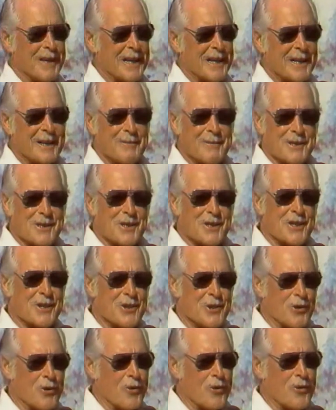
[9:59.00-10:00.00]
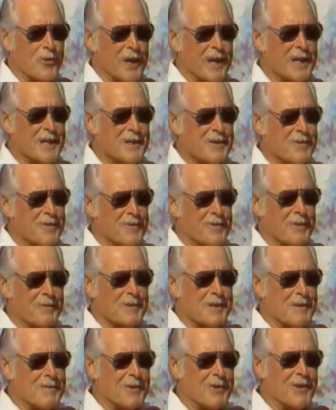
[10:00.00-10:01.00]
My name is Joe Thwaites
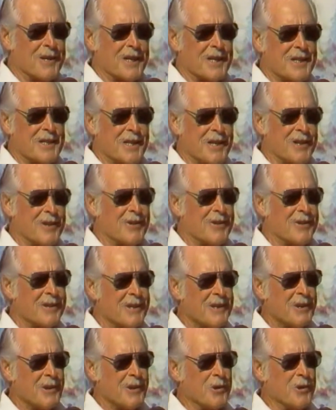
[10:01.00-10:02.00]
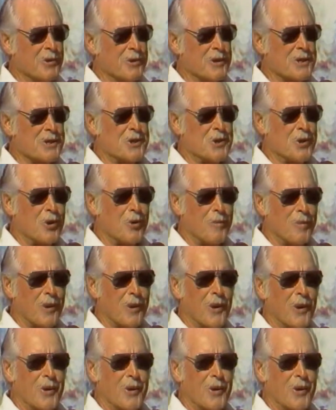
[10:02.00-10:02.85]
from Simcoe, Ontario, known as Joe